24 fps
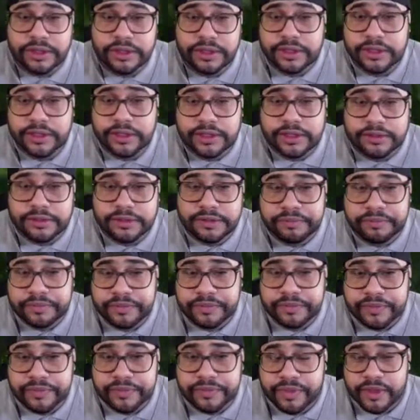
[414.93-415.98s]

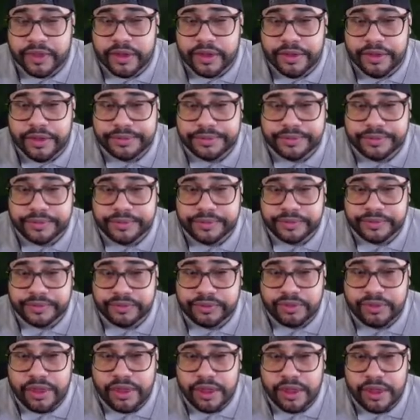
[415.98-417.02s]

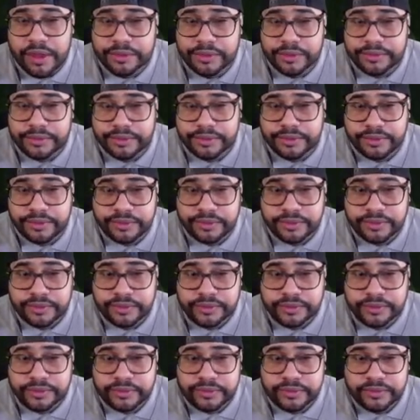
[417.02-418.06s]

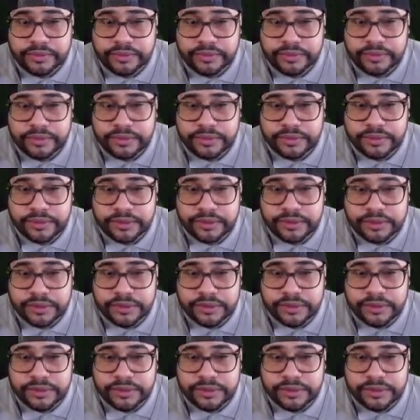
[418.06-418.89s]
No one is speaking in this clip.